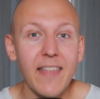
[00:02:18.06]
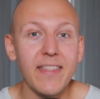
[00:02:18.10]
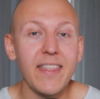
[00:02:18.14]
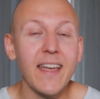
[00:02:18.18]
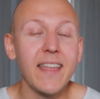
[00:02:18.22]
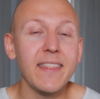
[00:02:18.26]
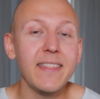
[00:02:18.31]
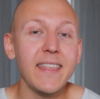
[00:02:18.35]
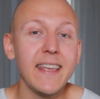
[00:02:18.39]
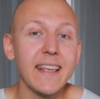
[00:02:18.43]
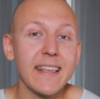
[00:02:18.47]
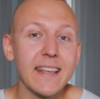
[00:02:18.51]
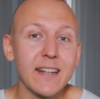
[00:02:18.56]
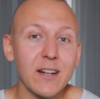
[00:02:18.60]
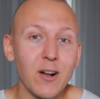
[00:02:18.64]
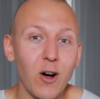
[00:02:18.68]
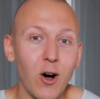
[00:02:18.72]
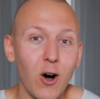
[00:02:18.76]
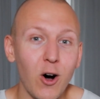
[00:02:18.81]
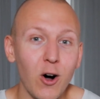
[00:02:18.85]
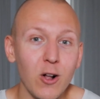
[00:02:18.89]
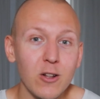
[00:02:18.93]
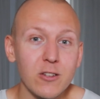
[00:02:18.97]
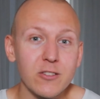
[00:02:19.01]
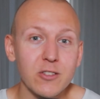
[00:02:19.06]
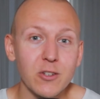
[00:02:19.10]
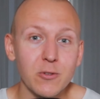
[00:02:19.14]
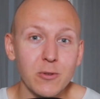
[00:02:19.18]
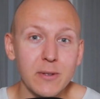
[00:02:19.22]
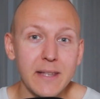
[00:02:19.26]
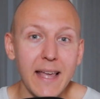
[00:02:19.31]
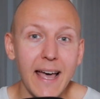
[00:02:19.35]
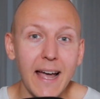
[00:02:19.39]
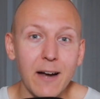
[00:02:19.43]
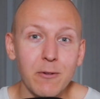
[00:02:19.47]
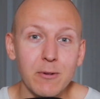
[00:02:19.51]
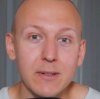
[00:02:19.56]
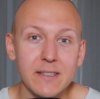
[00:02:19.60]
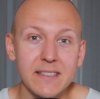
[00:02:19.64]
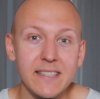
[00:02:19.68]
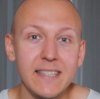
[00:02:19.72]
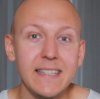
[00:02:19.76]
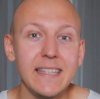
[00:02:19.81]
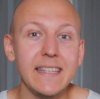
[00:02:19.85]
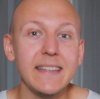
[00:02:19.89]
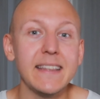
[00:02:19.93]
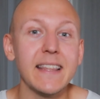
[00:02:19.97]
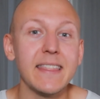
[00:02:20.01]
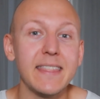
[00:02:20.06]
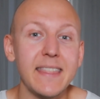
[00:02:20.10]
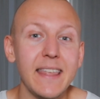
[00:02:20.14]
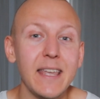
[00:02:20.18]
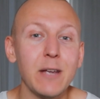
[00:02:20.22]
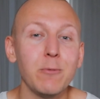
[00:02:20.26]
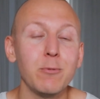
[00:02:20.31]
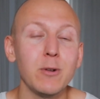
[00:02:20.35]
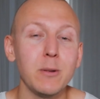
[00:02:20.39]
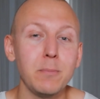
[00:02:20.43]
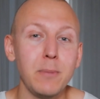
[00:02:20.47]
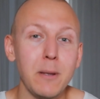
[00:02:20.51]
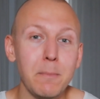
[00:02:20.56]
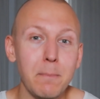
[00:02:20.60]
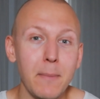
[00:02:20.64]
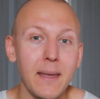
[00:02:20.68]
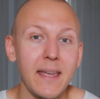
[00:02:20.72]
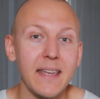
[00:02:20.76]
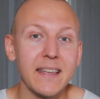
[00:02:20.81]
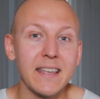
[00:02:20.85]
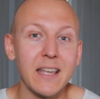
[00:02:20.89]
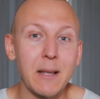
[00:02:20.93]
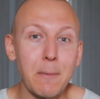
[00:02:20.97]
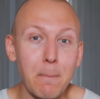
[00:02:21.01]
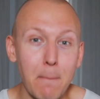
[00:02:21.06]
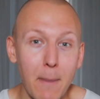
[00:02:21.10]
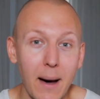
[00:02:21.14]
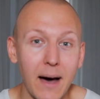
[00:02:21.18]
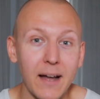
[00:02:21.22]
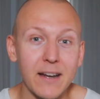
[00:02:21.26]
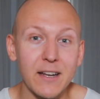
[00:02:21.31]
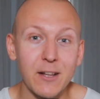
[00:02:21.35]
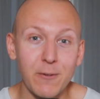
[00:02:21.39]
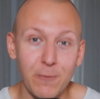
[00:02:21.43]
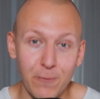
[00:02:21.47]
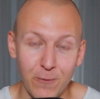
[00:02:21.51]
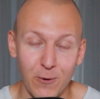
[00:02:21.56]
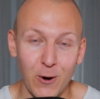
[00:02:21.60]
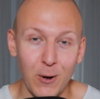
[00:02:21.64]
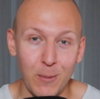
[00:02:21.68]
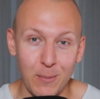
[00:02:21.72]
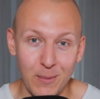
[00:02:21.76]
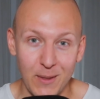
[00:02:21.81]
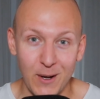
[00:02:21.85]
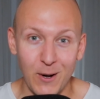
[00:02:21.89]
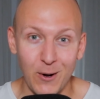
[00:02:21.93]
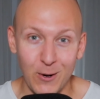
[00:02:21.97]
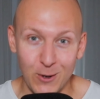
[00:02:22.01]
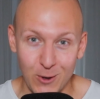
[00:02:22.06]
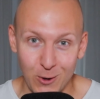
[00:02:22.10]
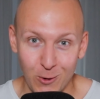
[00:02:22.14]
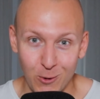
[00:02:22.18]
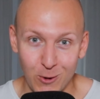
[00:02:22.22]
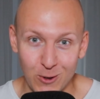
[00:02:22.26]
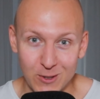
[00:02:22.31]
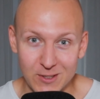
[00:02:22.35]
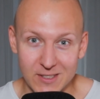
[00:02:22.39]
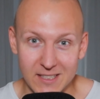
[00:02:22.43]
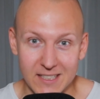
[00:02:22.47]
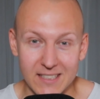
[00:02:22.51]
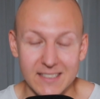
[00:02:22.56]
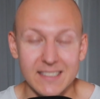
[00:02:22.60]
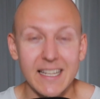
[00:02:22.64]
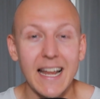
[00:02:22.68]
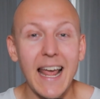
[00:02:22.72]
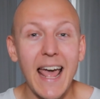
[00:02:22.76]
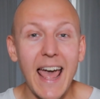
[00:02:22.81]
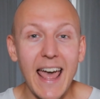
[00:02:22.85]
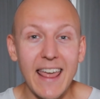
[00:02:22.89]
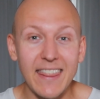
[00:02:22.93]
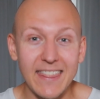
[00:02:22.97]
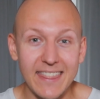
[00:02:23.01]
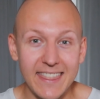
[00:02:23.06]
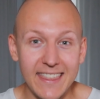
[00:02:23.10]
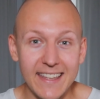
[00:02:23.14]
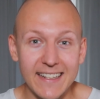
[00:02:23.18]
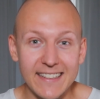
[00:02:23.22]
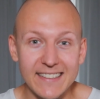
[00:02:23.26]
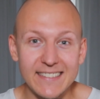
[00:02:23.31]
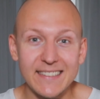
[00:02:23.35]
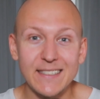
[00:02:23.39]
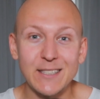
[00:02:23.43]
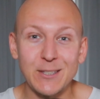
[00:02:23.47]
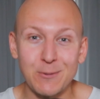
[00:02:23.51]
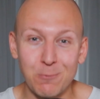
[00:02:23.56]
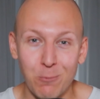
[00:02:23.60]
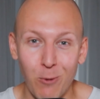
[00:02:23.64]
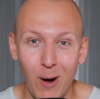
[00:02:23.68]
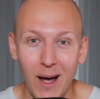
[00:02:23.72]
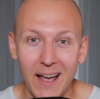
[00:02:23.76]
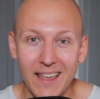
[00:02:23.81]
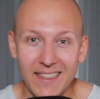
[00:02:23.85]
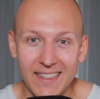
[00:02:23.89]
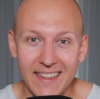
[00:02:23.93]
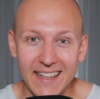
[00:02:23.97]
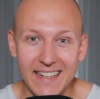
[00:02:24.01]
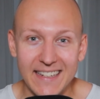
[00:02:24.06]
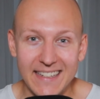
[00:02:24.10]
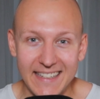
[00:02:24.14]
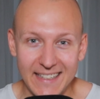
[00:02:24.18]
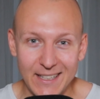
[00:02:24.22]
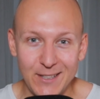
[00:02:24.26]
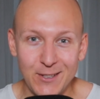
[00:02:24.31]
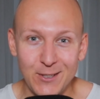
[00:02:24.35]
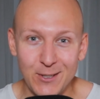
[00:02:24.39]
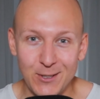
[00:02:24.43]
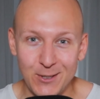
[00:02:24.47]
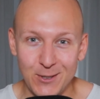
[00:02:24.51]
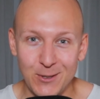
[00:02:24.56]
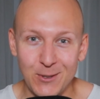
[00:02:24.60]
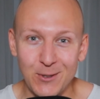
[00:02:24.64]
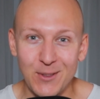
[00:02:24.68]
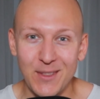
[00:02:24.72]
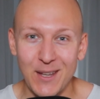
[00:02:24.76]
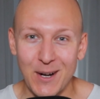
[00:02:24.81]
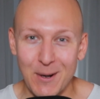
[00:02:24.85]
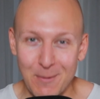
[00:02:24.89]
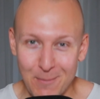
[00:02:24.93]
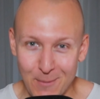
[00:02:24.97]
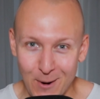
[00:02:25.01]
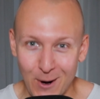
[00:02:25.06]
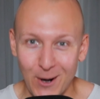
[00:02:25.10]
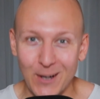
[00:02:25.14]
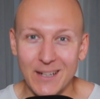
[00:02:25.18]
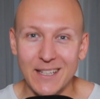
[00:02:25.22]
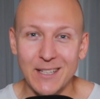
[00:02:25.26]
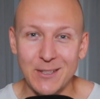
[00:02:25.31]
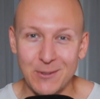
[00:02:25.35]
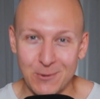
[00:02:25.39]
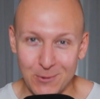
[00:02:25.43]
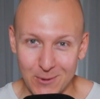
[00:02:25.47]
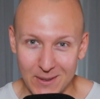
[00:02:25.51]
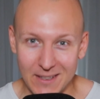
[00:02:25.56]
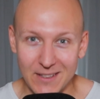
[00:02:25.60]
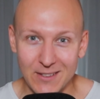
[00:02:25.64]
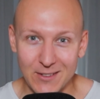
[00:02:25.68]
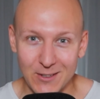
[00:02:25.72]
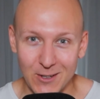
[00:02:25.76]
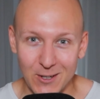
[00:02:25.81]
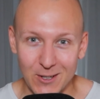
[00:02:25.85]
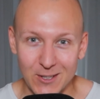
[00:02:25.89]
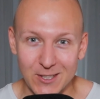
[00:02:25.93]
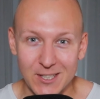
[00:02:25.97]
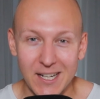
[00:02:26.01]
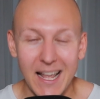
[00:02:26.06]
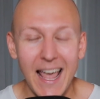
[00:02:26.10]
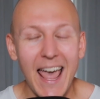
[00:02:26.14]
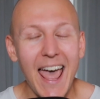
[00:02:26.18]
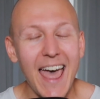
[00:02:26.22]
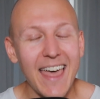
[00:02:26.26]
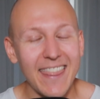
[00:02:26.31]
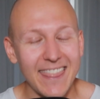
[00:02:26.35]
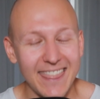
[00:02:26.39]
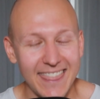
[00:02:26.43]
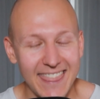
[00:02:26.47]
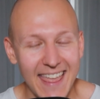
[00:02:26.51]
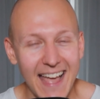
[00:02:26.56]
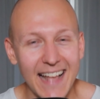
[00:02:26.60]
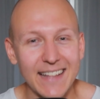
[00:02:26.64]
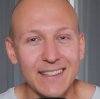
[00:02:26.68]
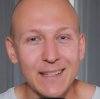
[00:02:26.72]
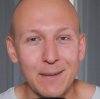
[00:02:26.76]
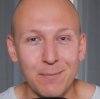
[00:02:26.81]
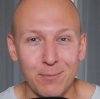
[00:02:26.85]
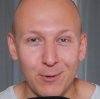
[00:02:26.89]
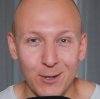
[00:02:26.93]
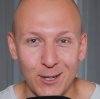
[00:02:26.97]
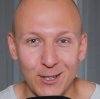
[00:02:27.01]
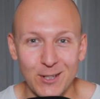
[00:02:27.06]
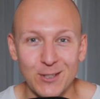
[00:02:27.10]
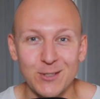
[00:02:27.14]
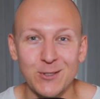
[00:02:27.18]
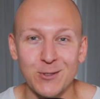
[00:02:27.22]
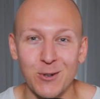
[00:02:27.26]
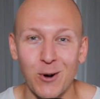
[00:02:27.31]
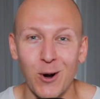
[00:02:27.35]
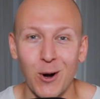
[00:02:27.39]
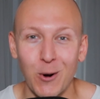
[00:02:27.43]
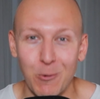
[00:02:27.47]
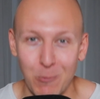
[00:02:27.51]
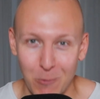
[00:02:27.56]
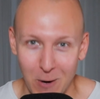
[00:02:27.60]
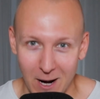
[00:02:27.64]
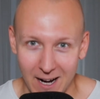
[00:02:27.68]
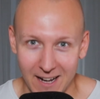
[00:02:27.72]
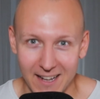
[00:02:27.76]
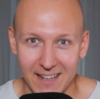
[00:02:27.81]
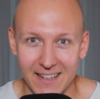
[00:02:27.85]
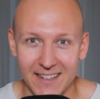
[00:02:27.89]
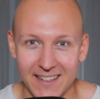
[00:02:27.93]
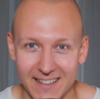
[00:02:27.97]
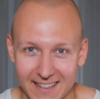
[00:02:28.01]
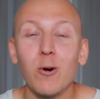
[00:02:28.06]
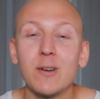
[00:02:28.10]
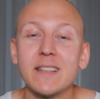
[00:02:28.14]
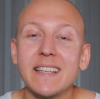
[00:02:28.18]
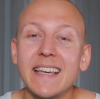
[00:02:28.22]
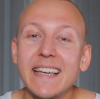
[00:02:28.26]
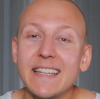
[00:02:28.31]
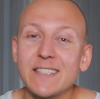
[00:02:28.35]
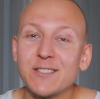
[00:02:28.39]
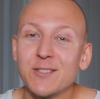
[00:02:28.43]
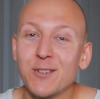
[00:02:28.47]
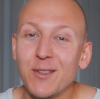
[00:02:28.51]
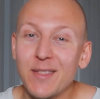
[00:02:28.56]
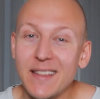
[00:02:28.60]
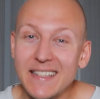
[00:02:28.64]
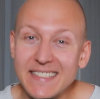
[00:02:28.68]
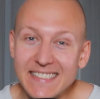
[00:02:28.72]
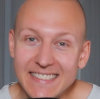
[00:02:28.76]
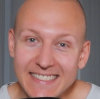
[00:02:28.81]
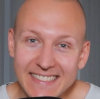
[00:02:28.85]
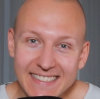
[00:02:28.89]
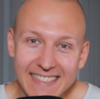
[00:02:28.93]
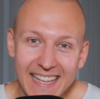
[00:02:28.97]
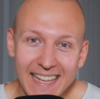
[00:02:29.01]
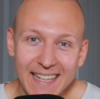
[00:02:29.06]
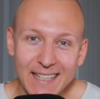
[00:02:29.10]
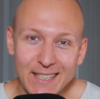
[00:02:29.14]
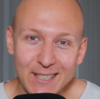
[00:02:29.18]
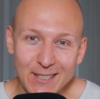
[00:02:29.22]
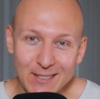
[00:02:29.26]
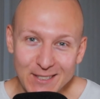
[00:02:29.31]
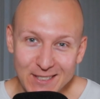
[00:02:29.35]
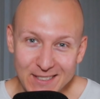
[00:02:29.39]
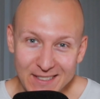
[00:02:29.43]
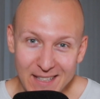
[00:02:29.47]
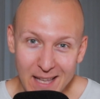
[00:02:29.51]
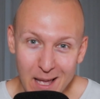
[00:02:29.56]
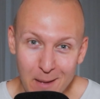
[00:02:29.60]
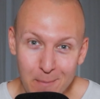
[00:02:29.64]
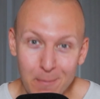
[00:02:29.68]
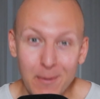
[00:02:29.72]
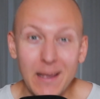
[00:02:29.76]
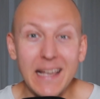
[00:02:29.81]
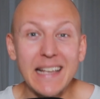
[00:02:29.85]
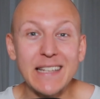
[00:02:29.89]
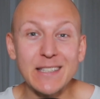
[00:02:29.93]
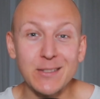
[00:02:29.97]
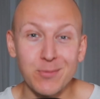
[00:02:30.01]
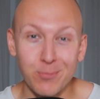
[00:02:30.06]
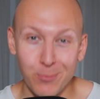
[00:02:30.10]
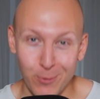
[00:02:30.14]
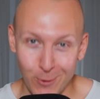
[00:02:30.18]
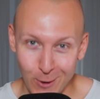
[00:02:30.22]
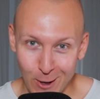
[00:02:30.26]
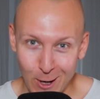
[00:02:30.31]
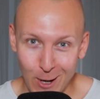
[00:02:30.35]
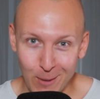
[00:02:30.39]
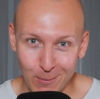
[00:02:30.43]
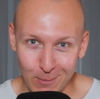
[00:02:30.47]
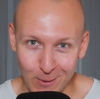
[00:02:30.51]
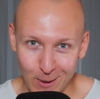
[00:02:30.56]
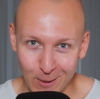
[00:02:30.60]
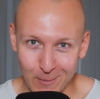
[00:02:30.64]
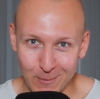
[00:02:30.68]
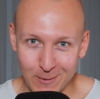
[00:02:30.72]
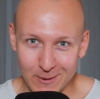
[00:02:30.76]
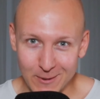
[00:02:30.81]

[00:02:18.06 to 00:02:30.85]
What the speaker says: then they can also guarantee that they will be making money from their courses. And this is why they need to do their market research. And that's a pretty strong why. Okay, so the second step is problem.